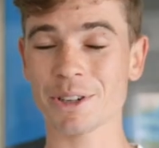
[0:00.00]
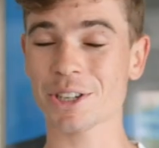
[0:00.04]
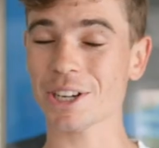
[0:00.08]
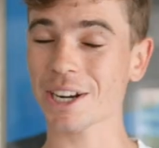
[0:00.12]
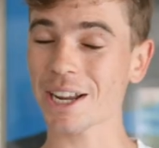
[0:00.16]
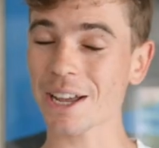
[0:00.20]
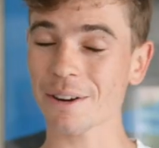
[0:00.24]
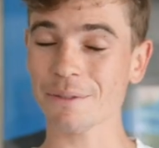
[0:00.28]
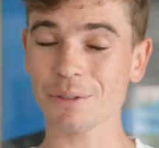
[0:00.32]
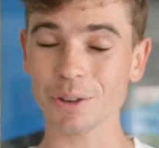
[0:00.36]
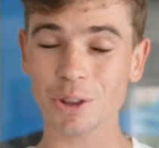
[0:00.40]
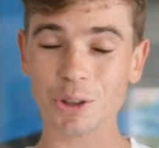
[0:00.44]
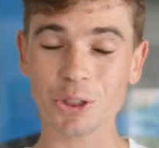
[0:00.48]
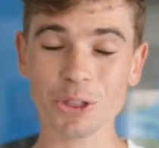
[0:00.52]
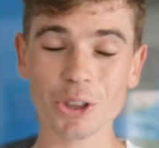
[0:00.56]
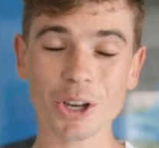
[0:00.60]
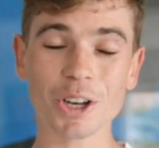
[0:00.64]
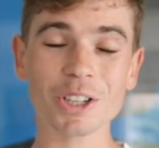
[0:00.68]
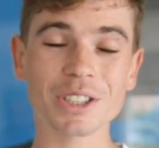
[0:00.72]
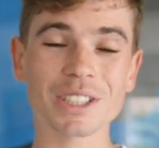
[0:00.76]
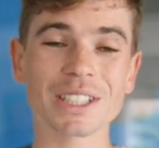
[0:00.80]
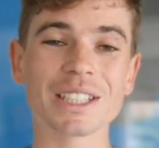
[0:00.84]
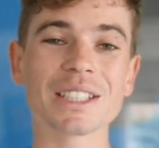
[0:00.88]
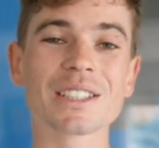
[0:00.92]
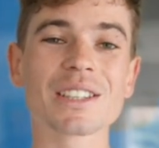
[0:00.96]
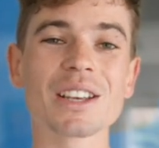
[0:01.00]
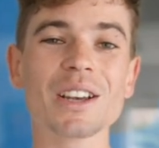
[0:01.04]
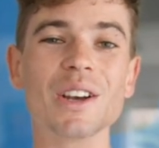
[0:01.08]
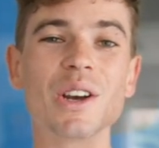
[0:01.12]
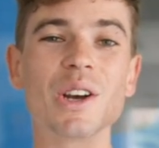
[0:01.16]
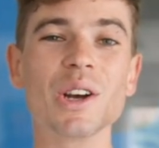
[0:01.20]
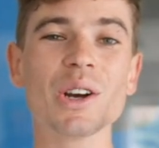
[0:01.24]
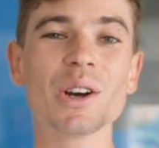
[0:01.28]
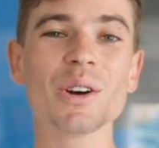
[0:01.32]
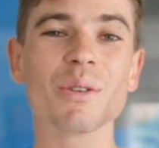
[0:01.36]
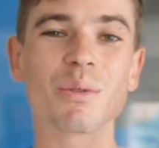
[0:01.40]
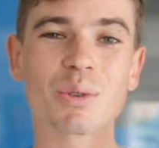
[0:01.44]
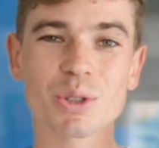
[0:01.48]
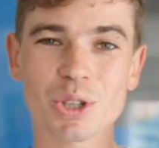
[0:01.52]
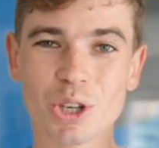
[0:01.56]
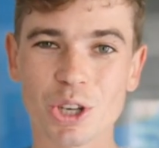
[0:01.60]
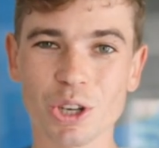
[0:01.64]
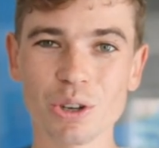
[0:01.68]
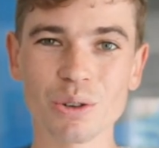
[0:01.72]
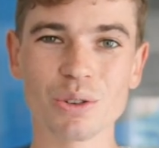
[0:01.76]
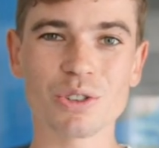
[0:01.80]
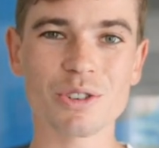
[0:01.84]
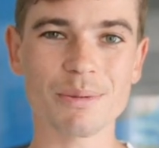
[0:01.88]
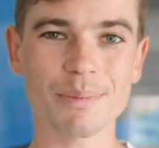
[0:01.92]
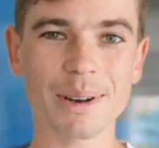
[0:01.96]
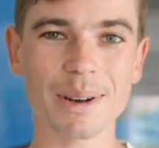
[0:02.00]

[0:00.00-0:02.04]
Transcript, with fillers: which again for the 30s was a huge